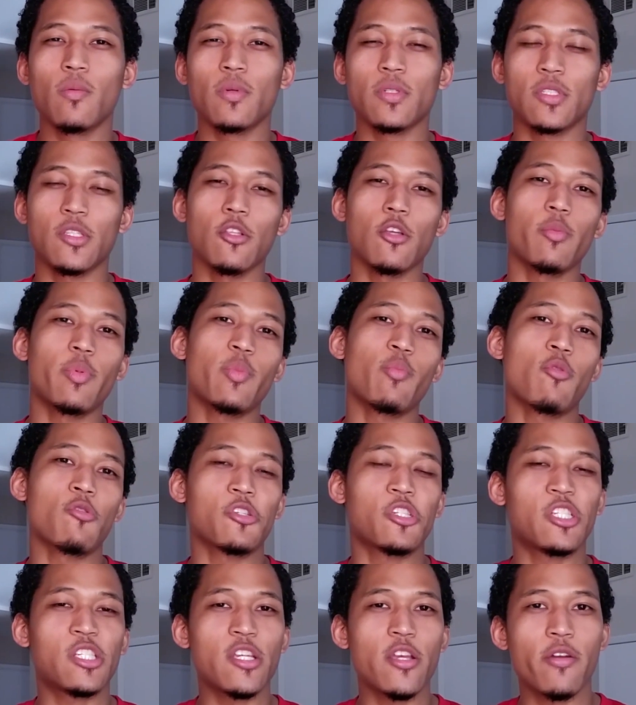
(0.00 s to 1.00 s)
was a little bit more
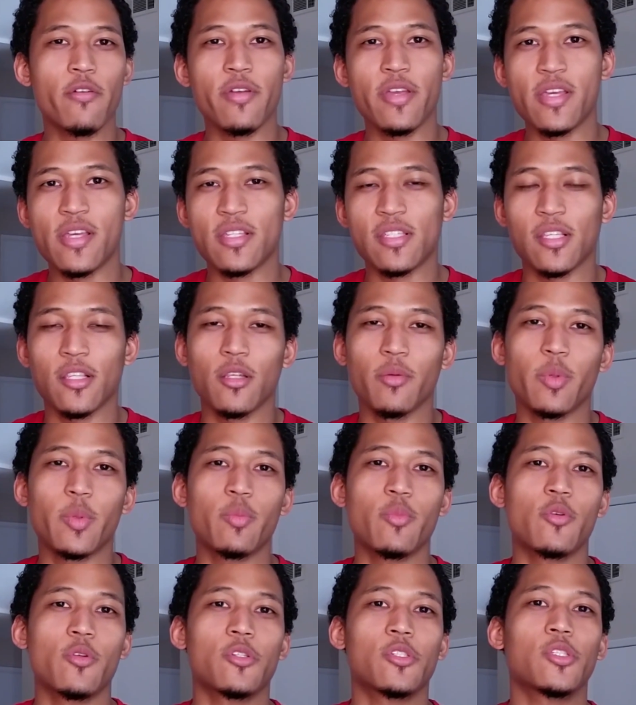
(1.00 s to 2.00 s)
serious, a little bit
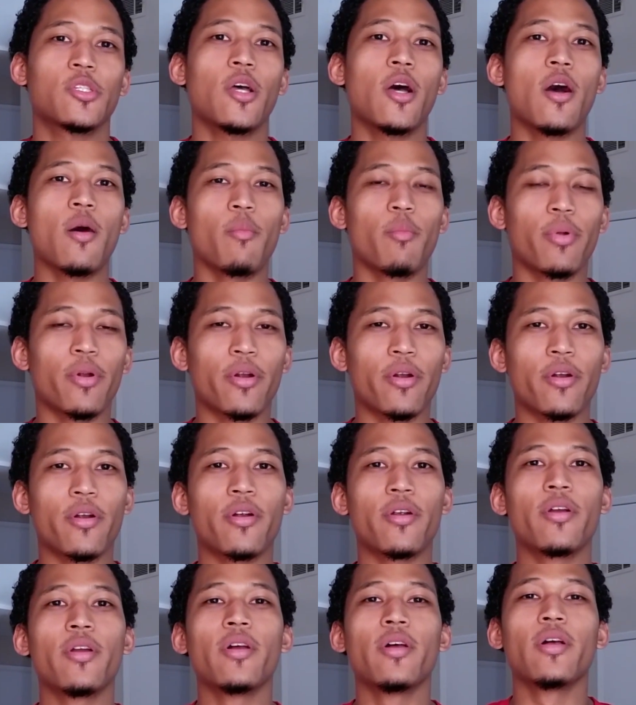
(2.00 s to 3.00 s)
more
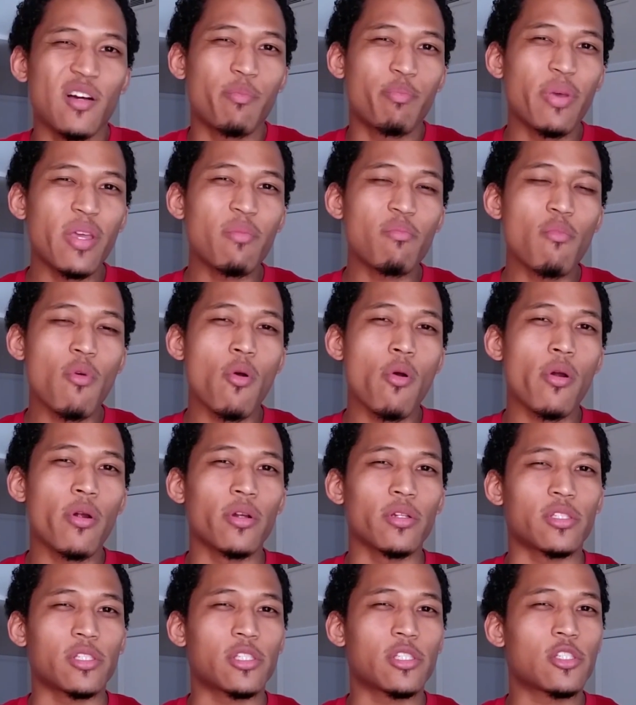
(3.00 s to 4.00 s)
somber, a bit
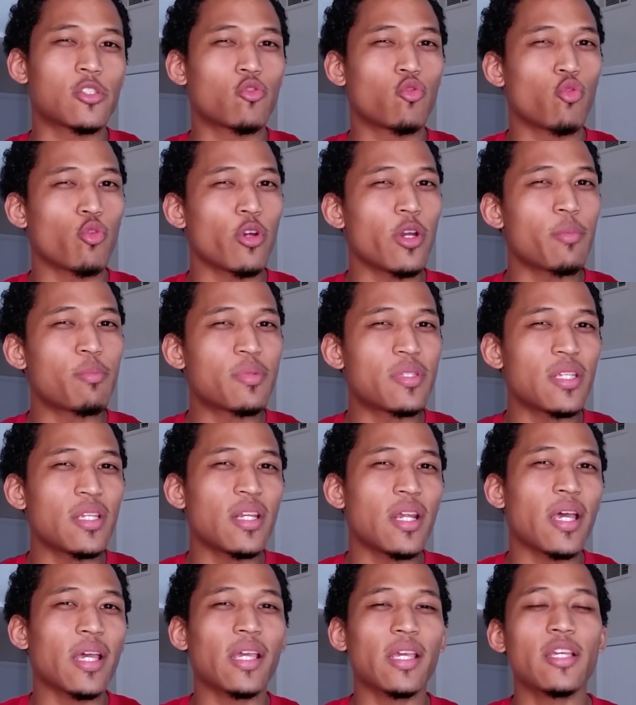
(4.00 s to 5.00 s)
more scripted,
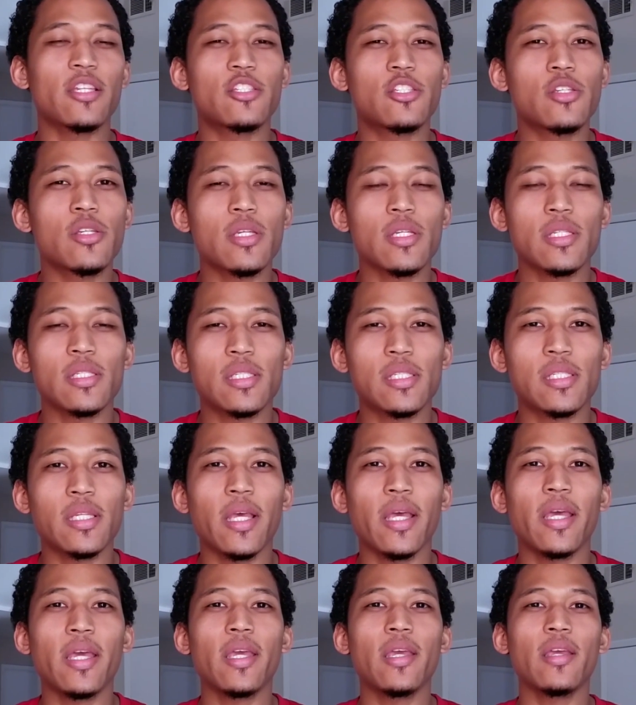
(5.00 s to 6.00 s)
I guess you can
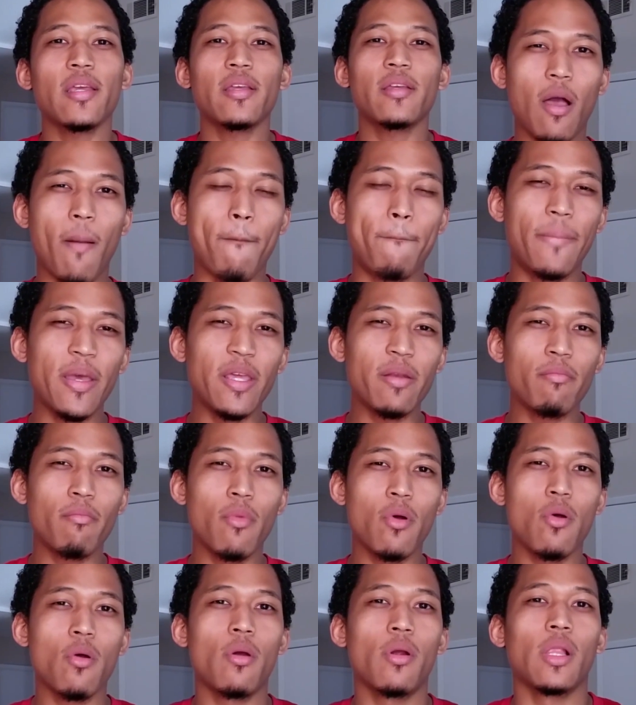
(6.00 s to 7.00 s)
say, a bit
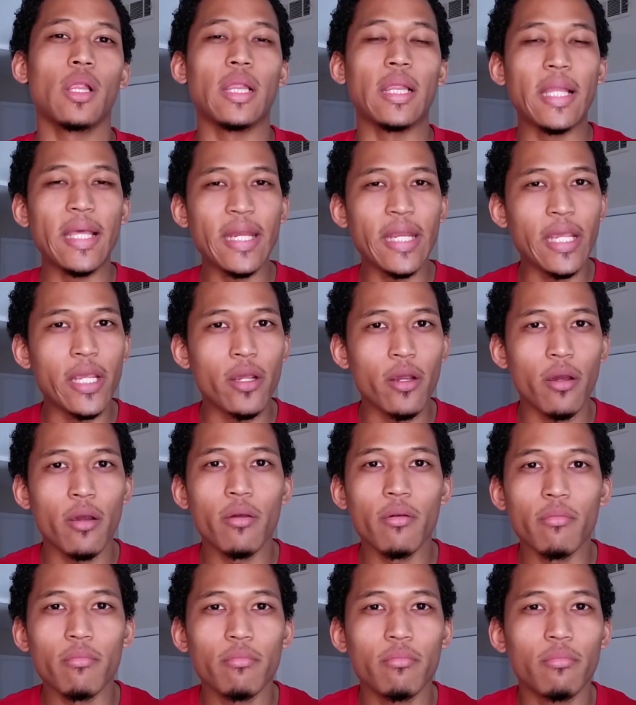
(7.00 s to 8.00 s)
more
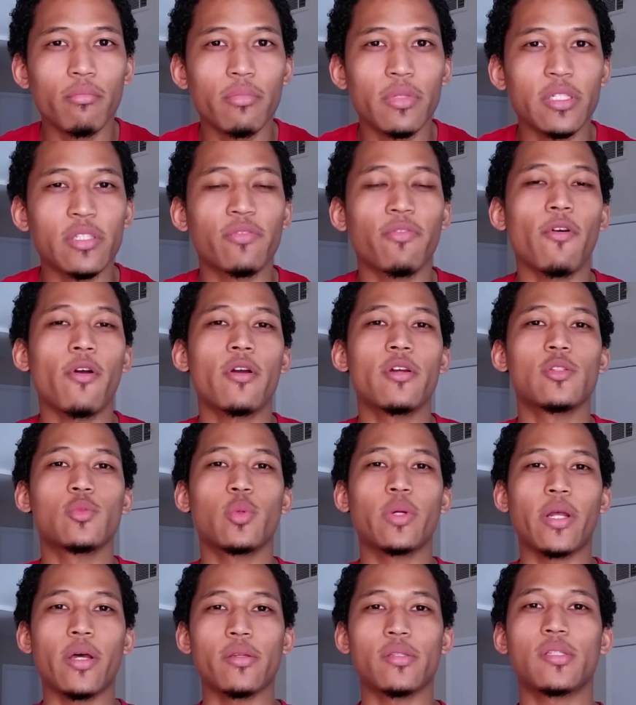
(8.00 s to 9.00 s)
linear as far as
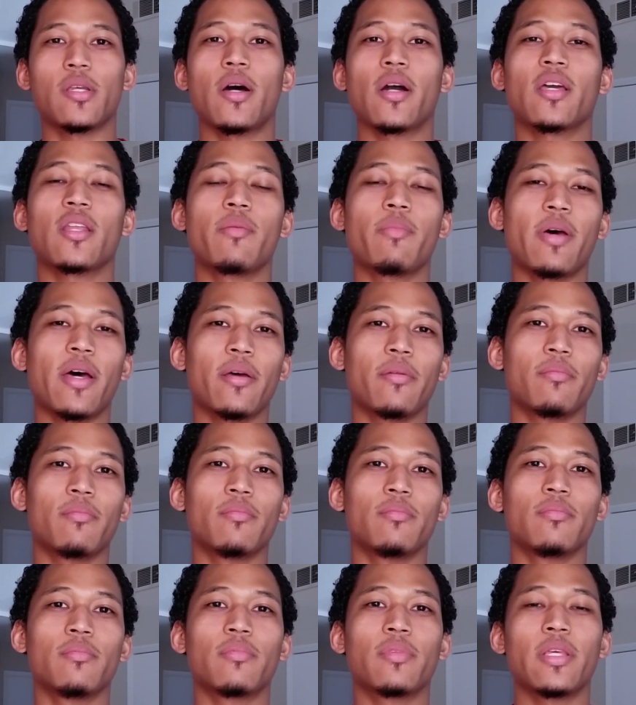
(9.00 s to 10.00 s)
what I was talking about
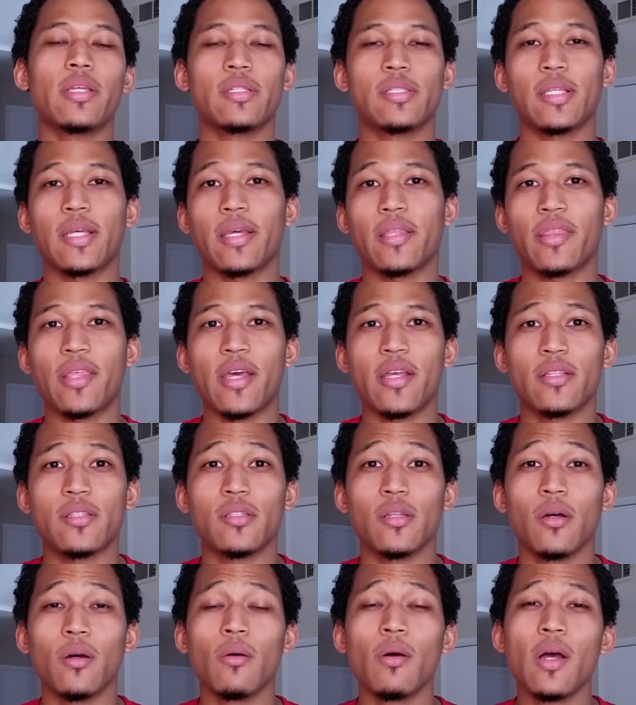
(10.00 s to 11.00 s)
and things like that.
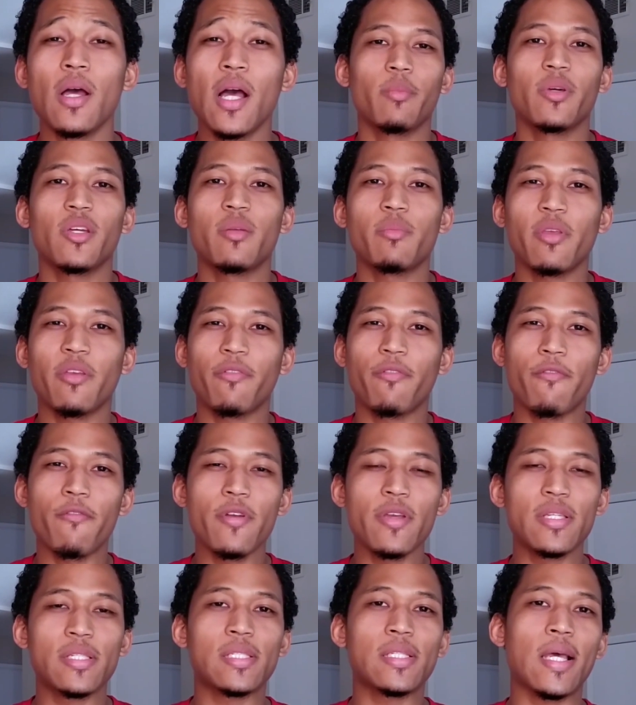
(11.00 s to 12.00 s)
So I'm gonna be
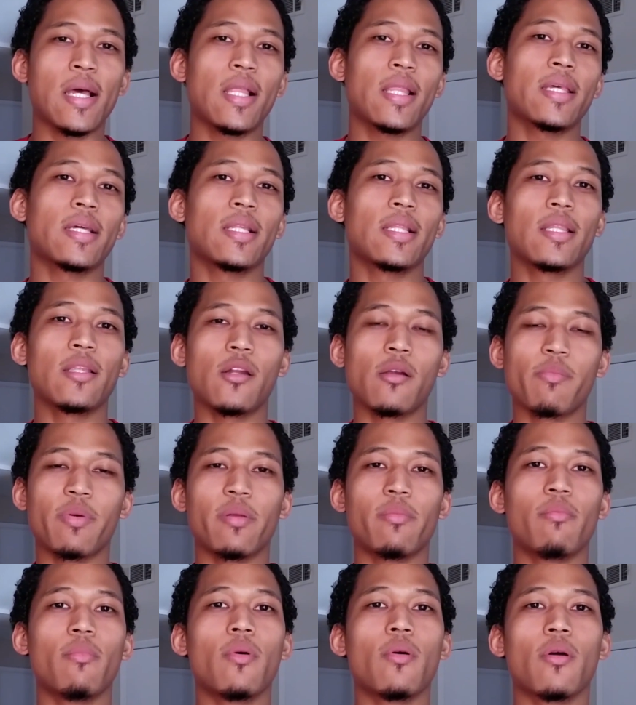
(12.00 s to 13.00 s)
freestyling a little
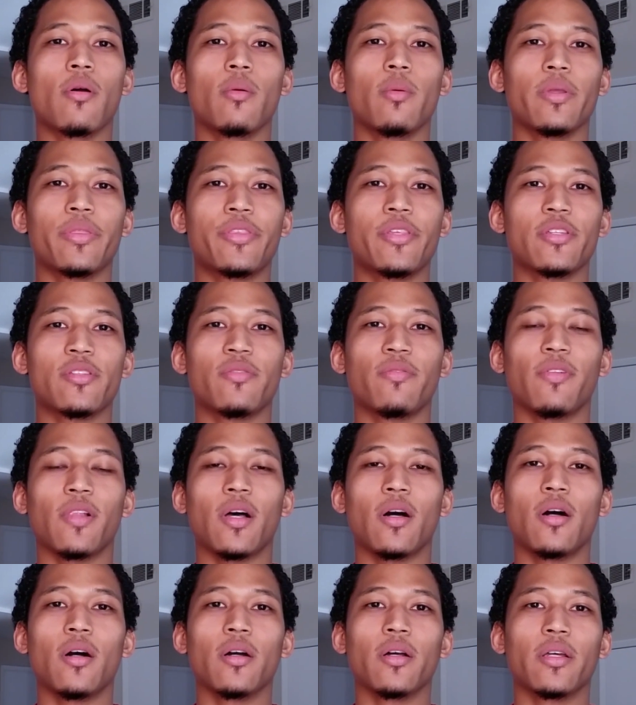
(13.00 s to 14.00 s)
bit more with this
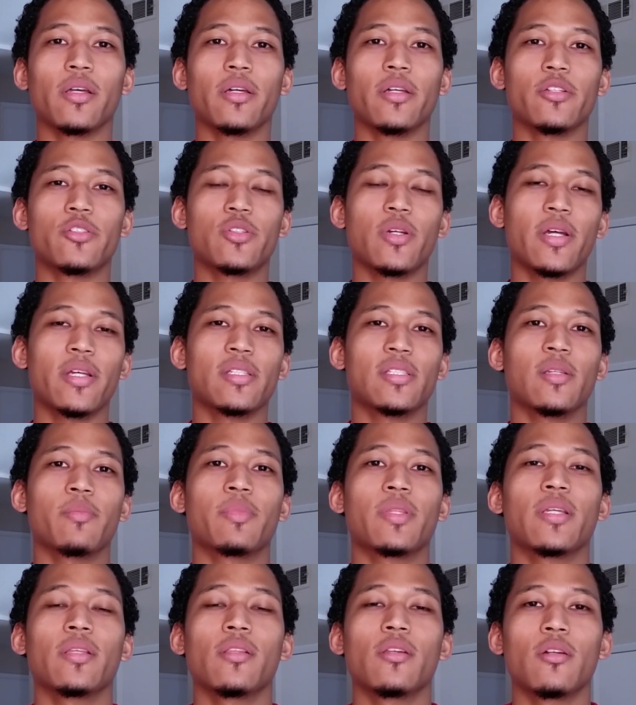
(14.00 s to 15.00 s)
vlog, trying
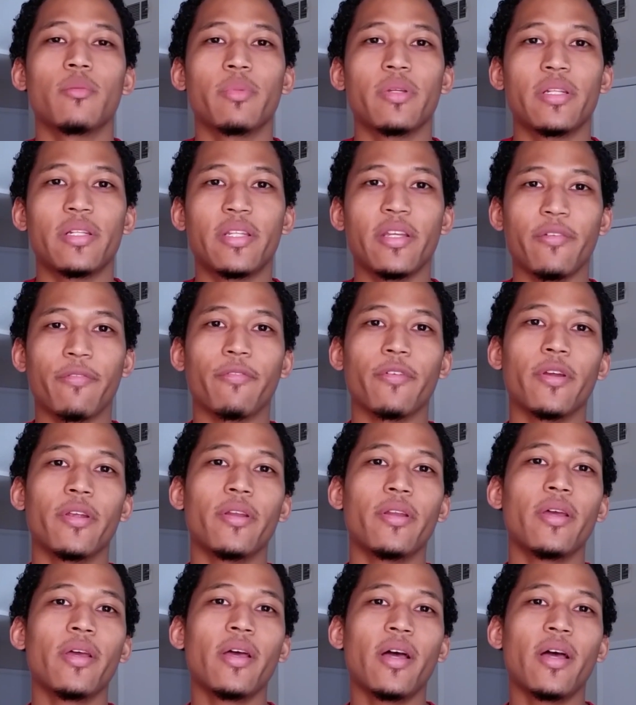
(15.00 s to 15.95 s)
something a little bit different.